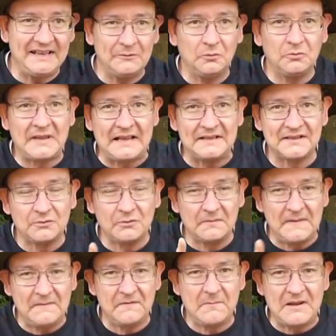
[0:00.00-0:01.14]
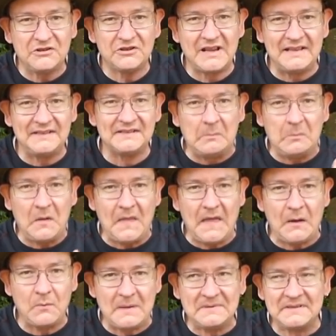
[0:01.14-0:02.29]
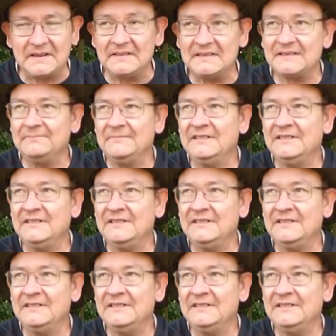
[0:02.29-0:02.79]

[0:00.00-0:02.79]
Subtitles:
all that sort of information ends up on their websites.